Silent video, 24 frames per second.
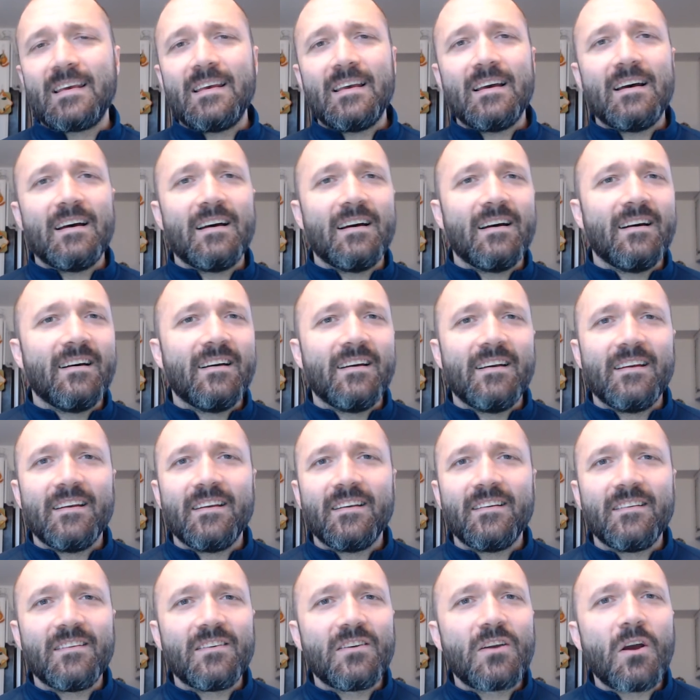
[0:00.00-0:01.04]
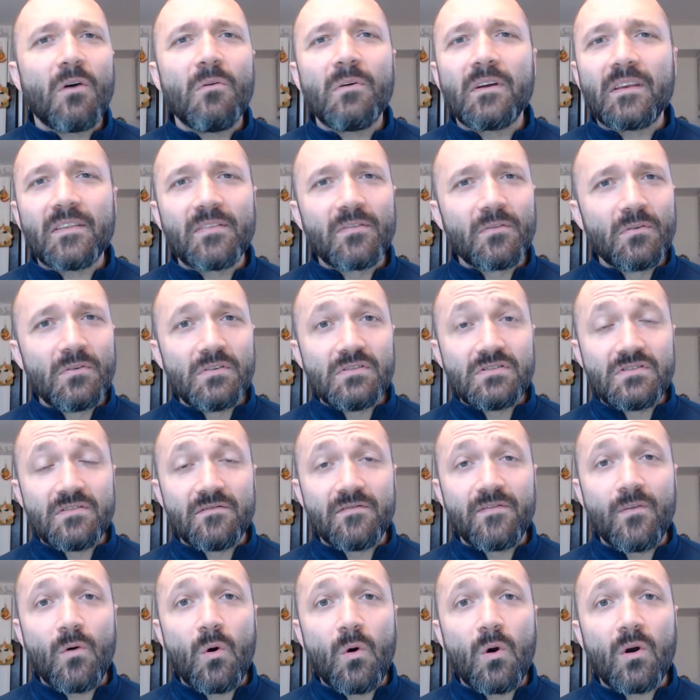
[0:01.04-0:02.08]
Going through a
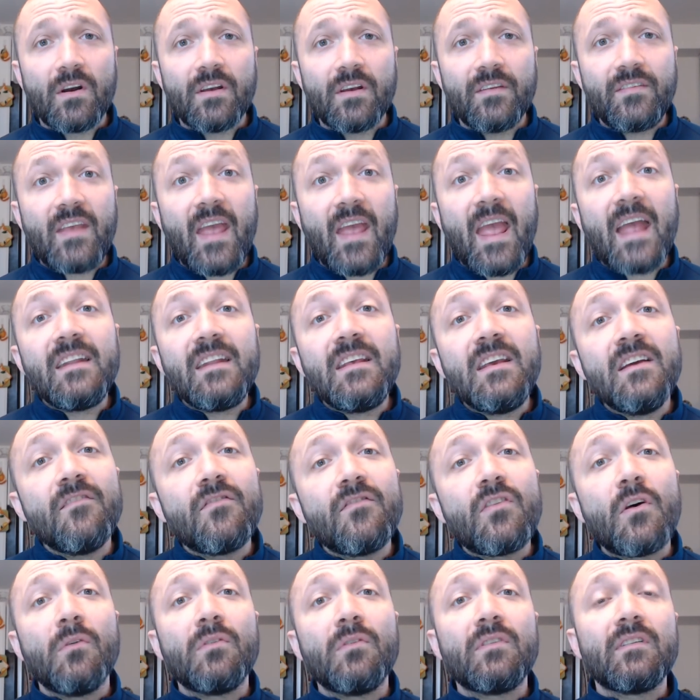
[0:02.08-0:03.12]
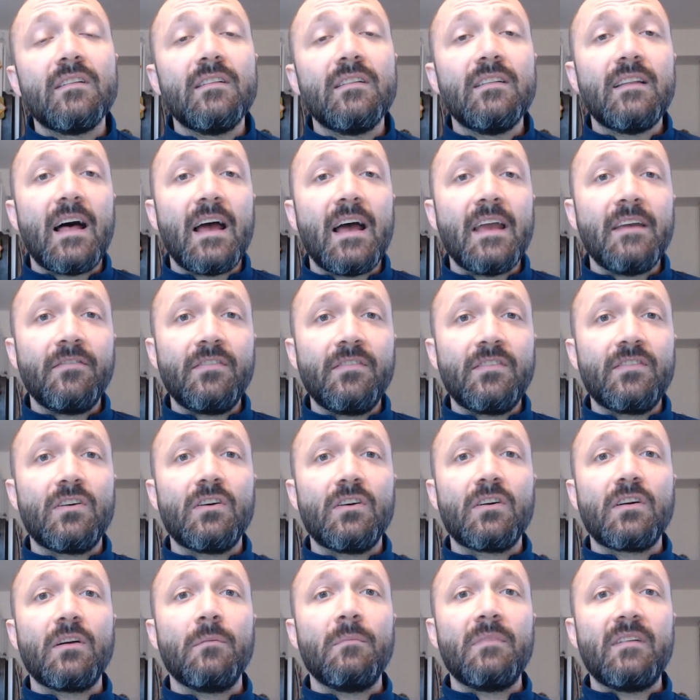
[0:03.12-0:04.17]
divorce, any of those life
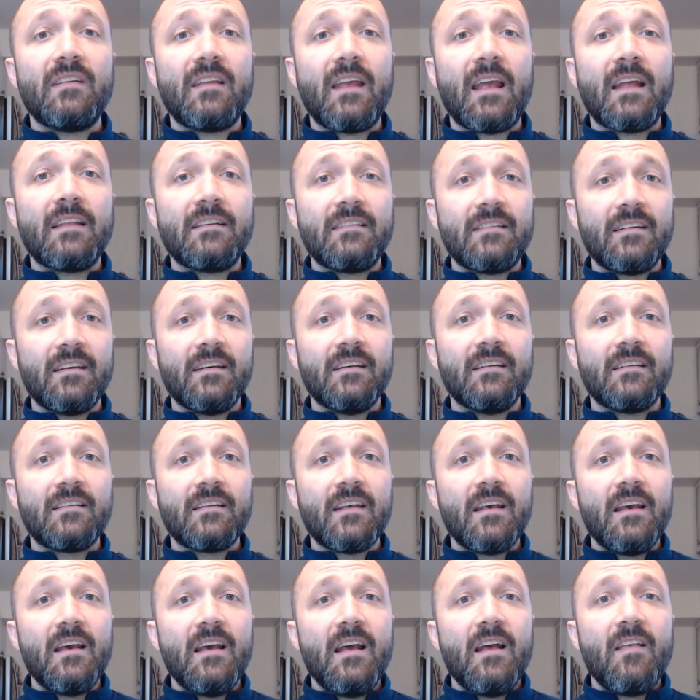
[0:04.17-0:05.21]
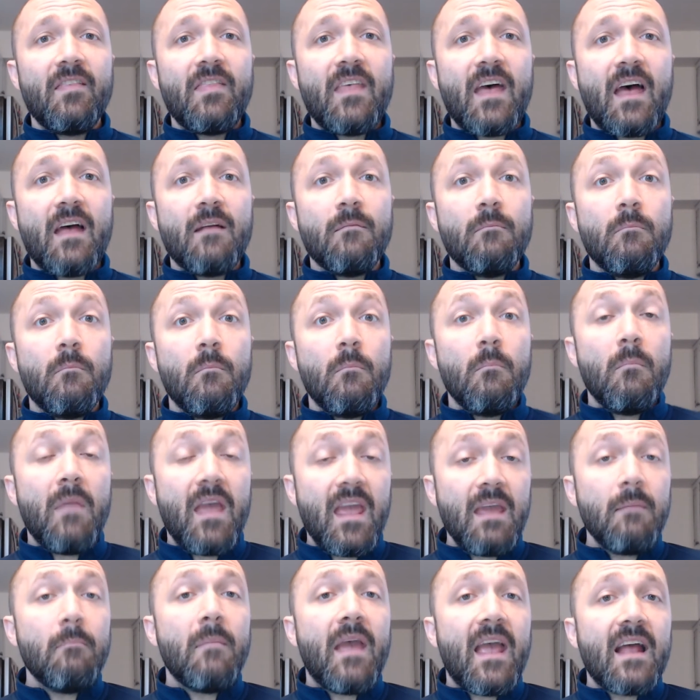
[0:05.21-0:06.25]
circumstances that
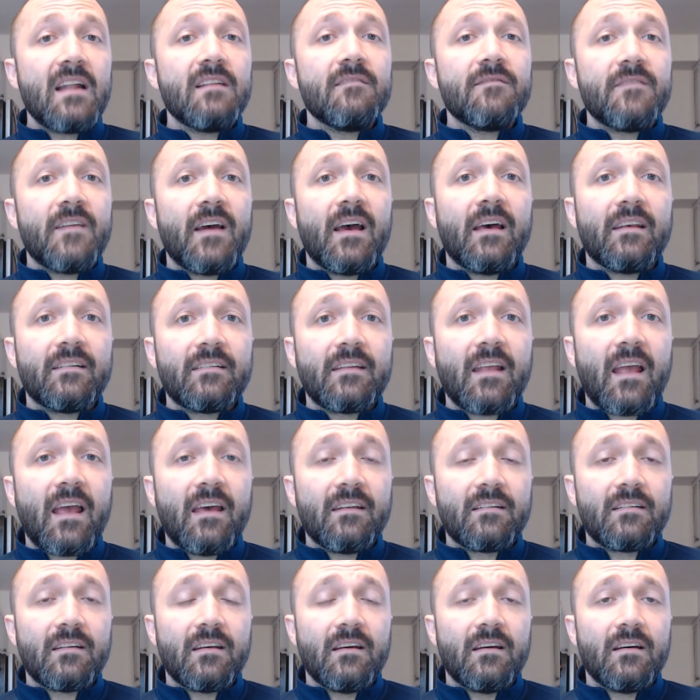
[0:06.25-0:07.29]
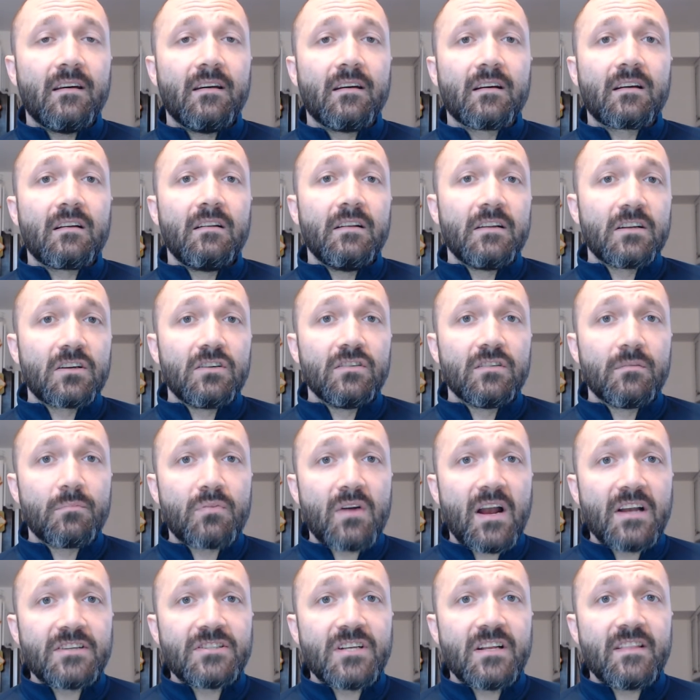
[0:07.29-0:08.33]
may manifest as a clinical
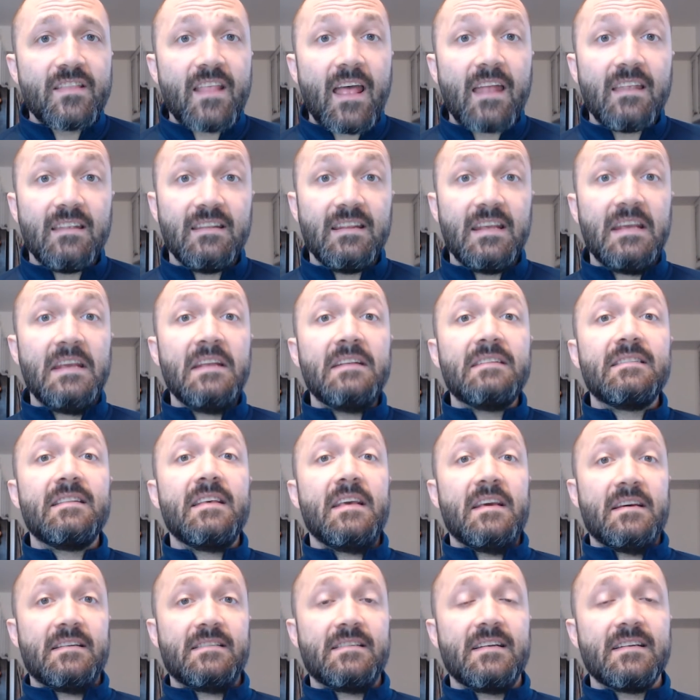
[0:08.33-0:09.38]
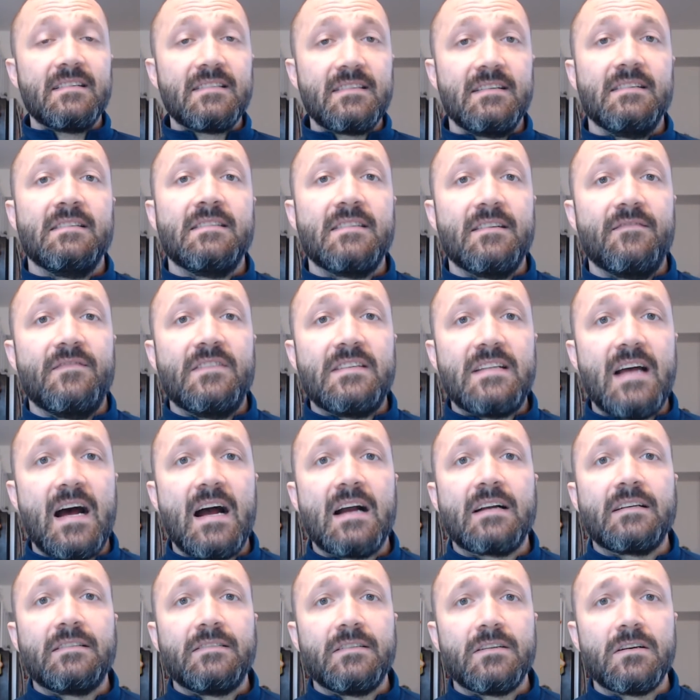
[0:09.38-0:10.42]
depression that needs the assistance of a
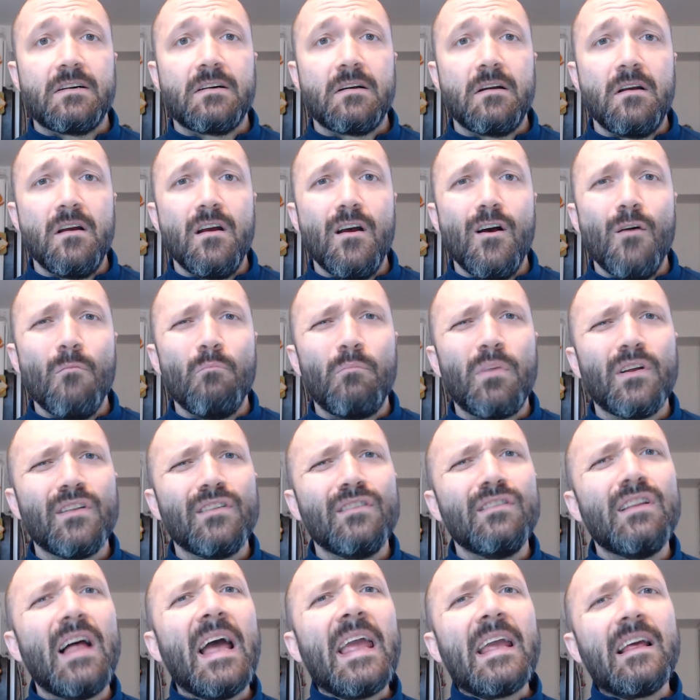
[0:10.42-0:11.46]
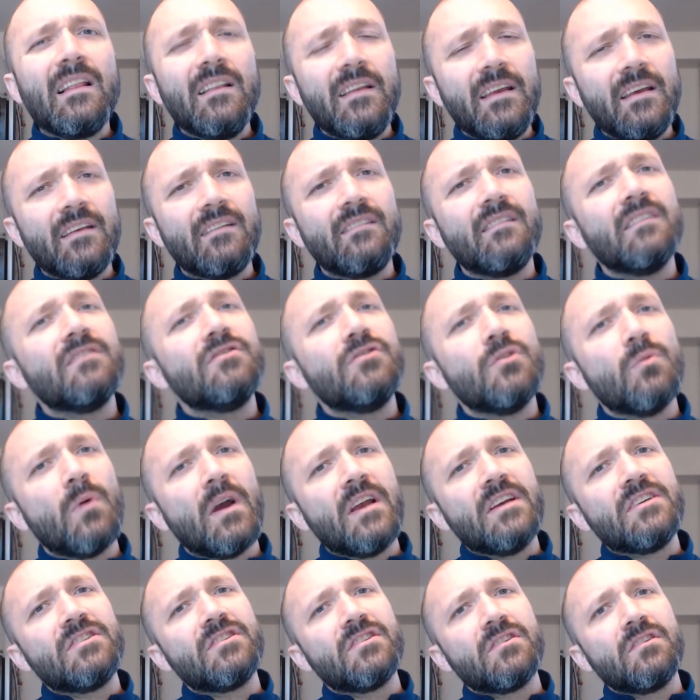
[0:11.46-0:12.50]
doctor, but likely is
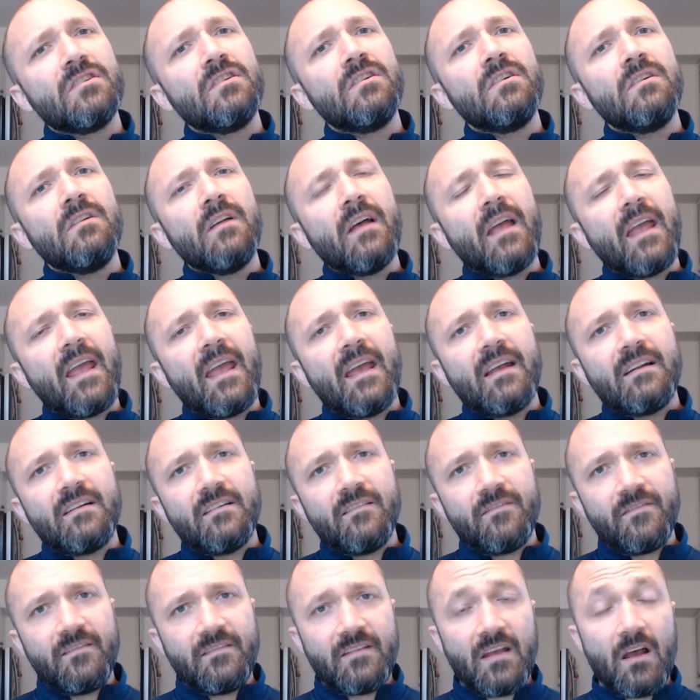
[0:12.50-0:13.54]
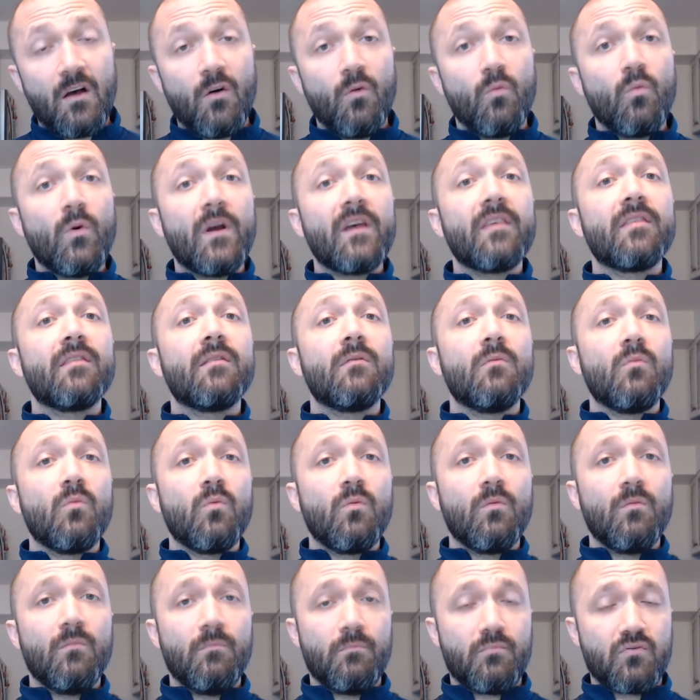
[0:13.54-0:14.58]
situational, and if dealt with
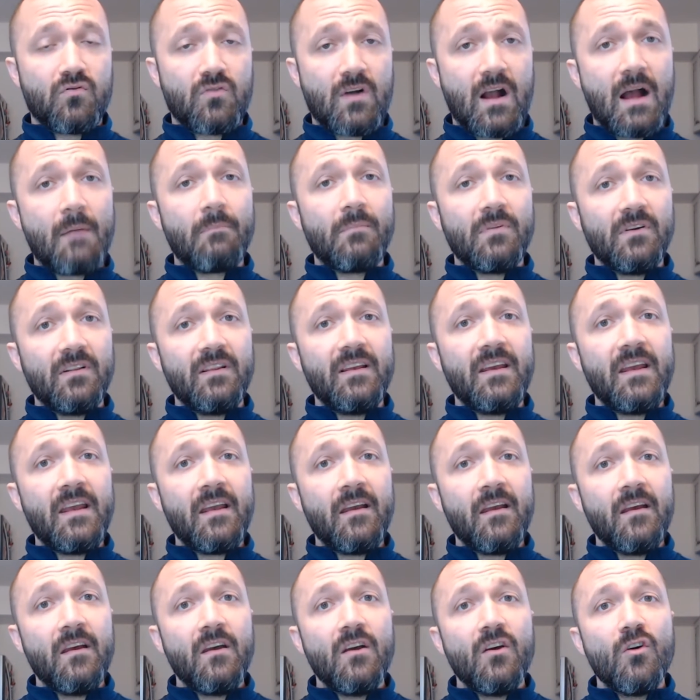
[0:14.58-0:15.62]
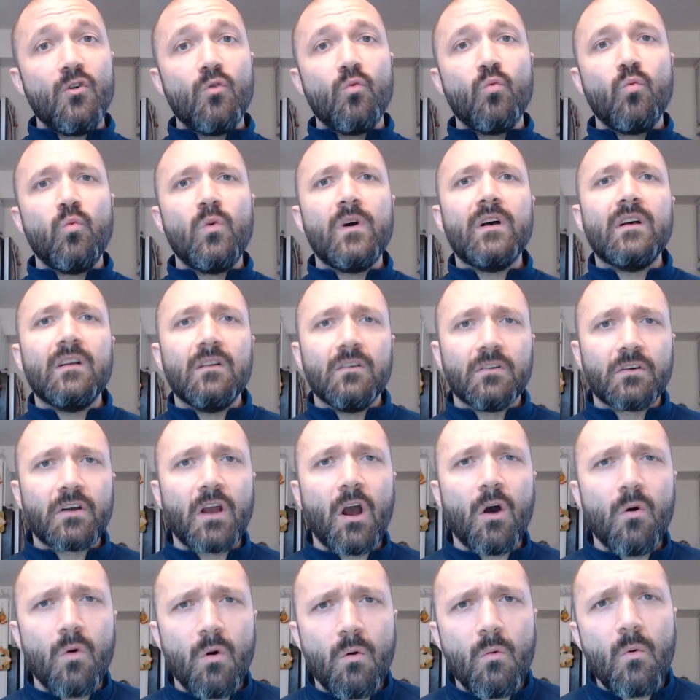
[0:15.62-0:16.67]
properly, will
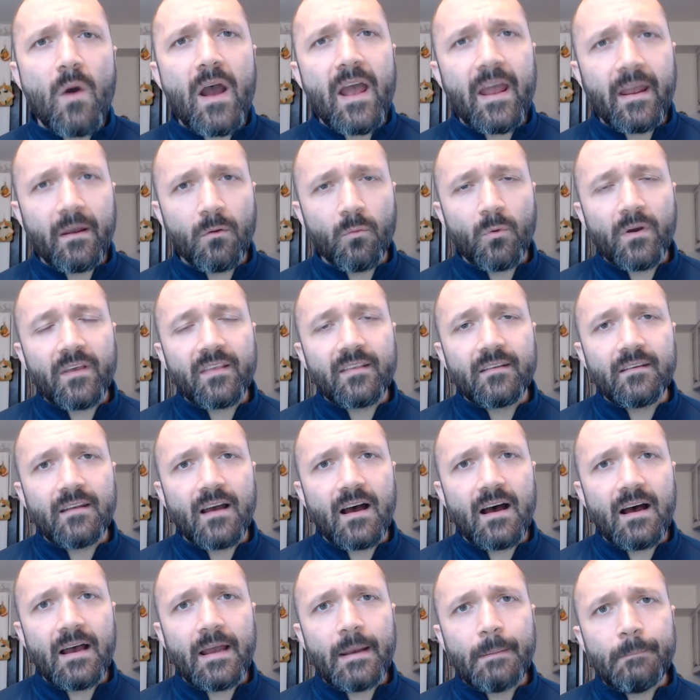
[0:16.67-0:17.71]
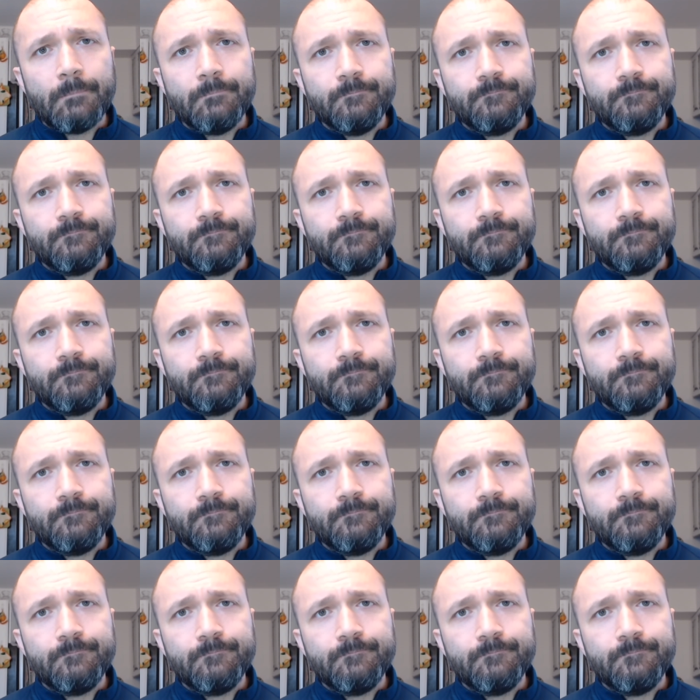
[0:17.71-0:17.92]
go away with time.